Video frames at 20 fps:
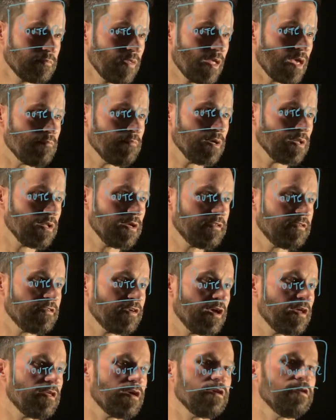But let's
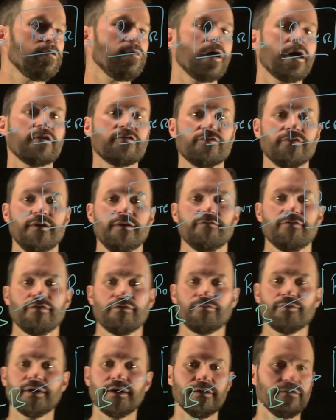say that you actually have
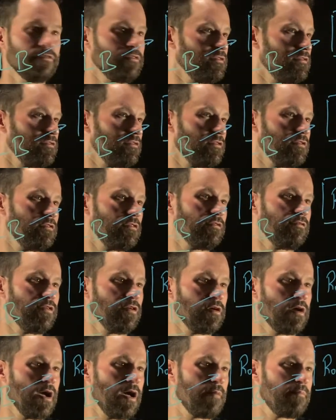3 instances of
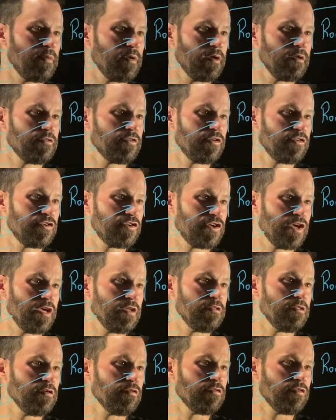your app, and I'll just
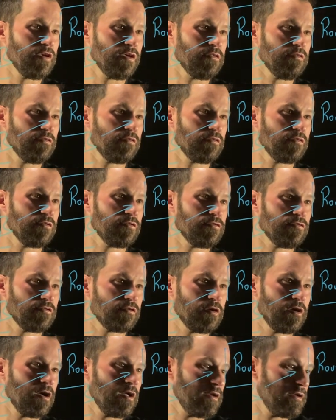shade those in. So those are
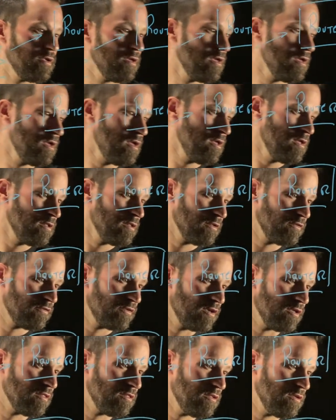on, let's
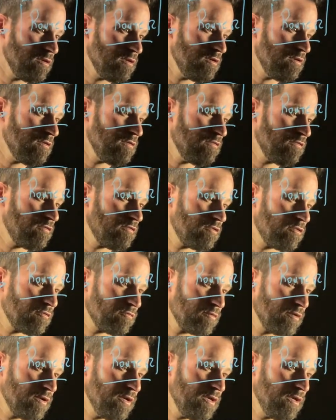say, these
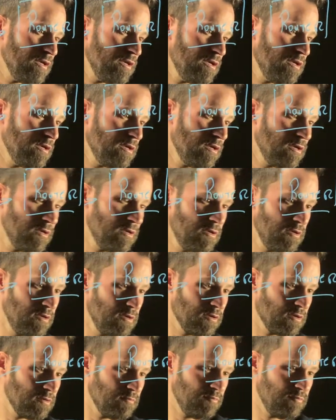3
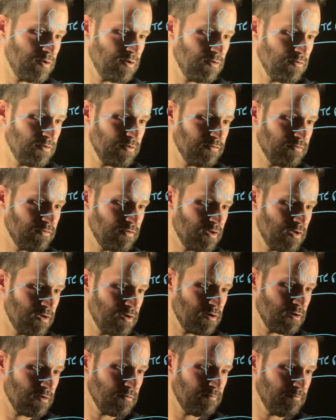components
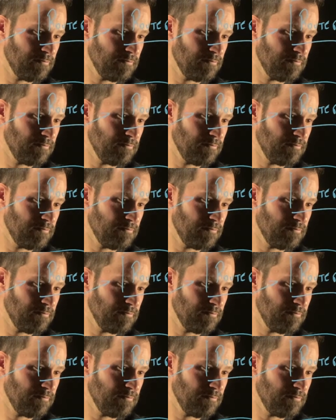here.